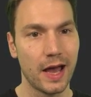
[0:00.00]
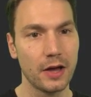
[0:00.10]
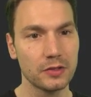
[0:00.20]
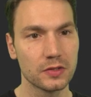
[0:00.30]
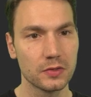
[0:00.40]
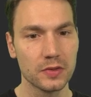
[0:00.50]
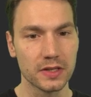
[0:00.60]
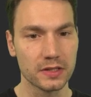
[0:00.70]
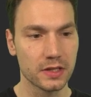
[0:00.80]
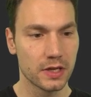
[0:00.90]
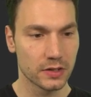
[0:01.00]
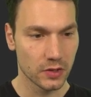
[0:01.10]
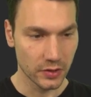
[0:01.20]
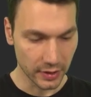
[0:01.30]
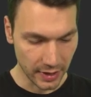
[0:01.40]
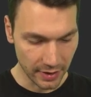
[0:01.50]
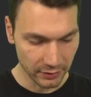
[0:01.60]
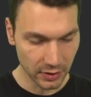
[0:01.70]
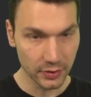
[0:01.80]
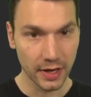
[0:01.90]
How to do this? So you can have
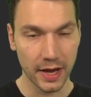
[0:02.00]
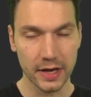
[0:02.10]
a look